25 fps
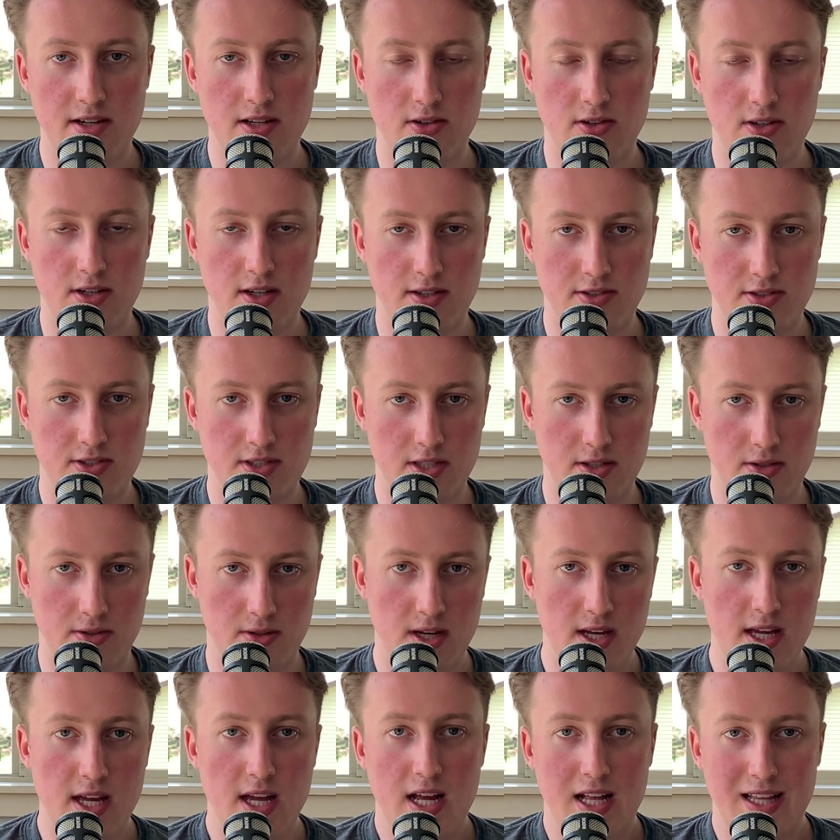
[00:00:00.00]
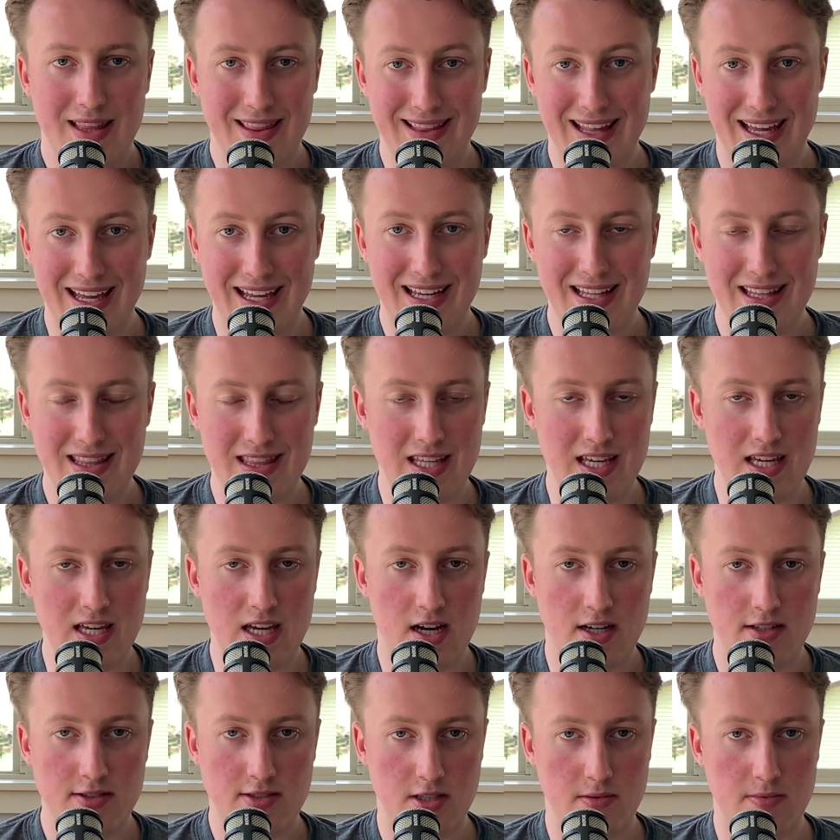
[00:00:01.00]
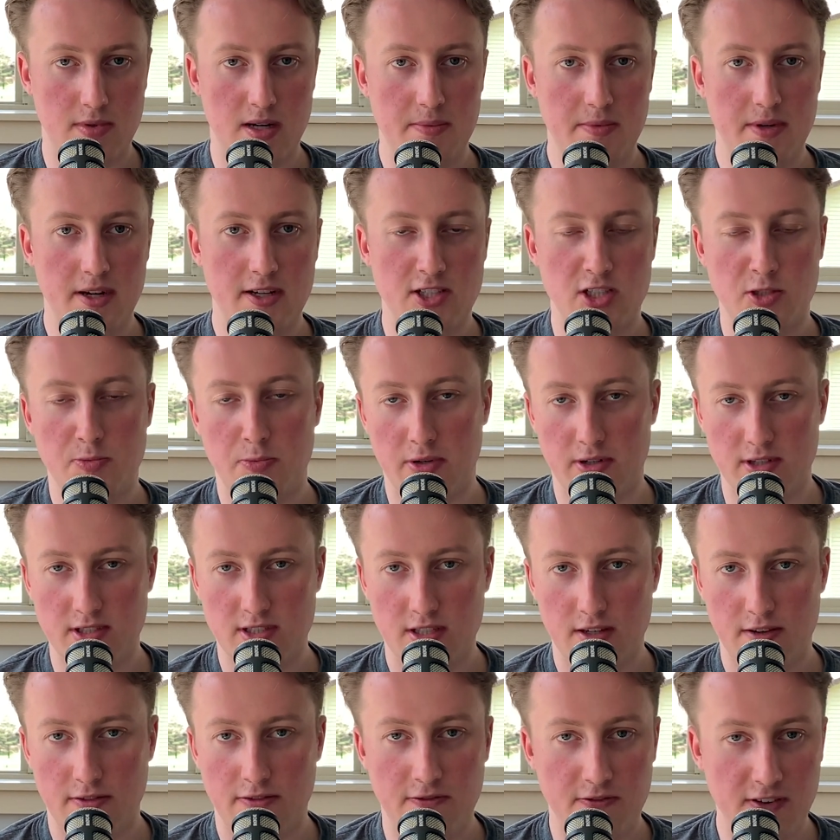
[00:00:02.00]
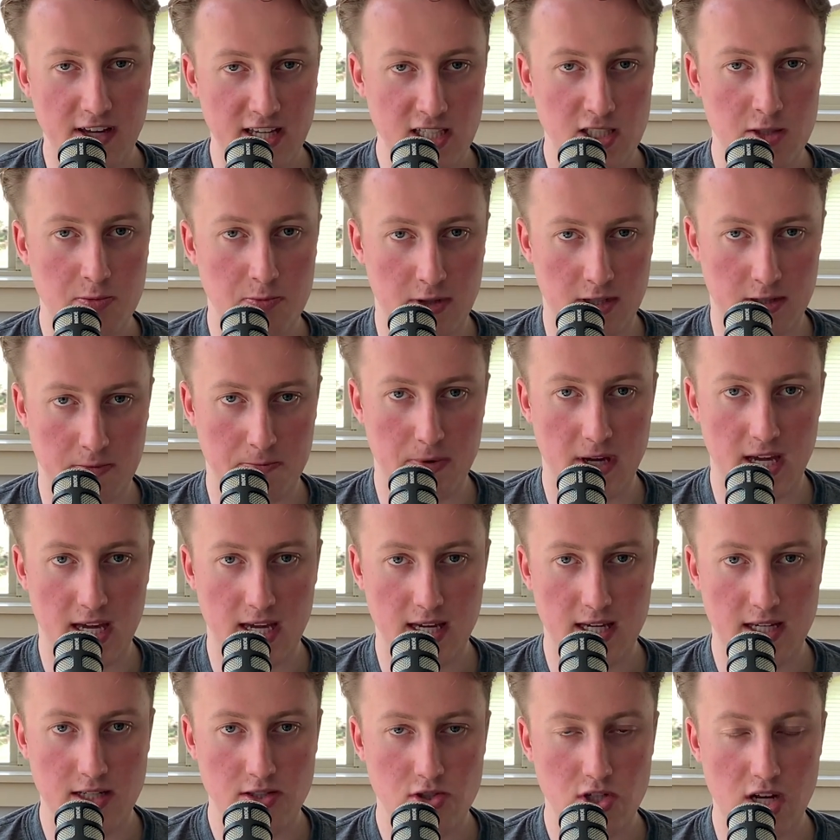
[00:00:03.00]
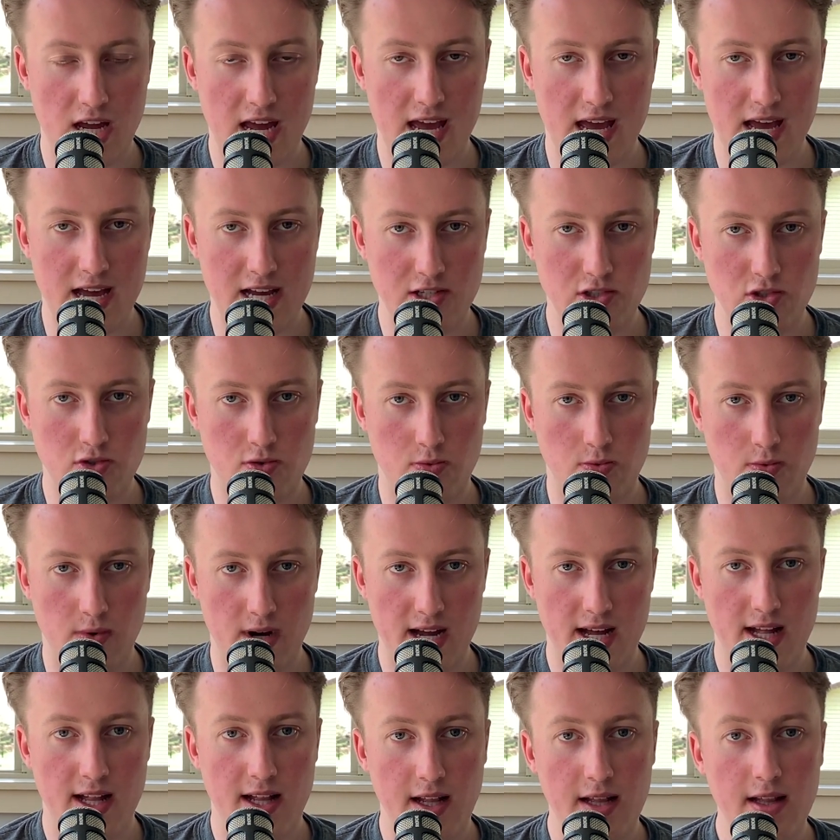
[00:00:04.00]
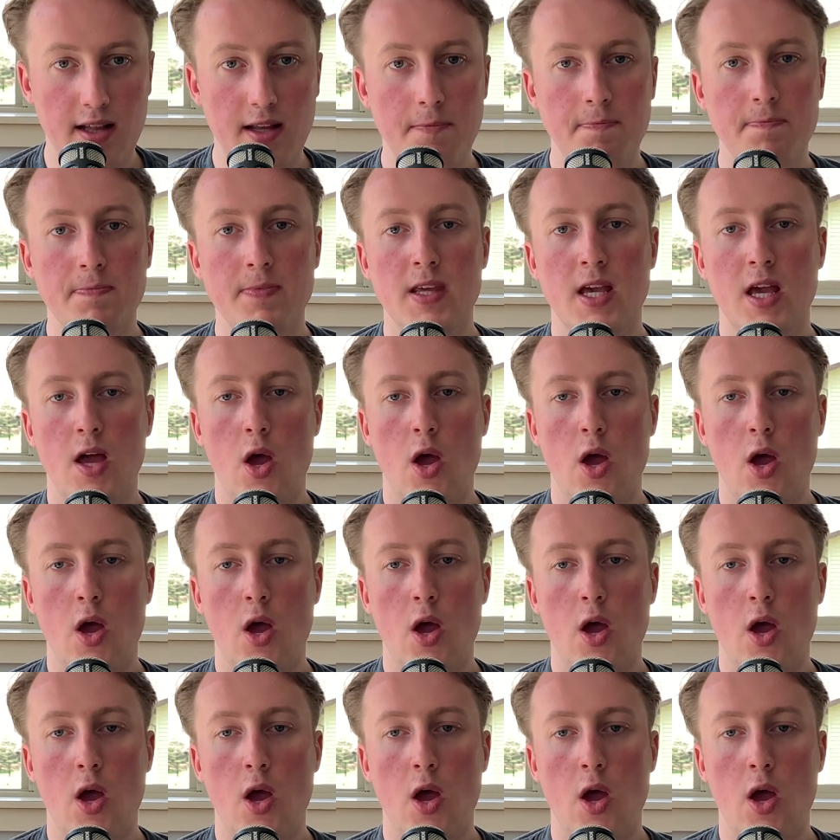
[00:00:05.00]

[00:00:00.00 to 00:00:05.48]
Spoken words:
You can also like the Hunter Baumgardt Sports Facebook page as well.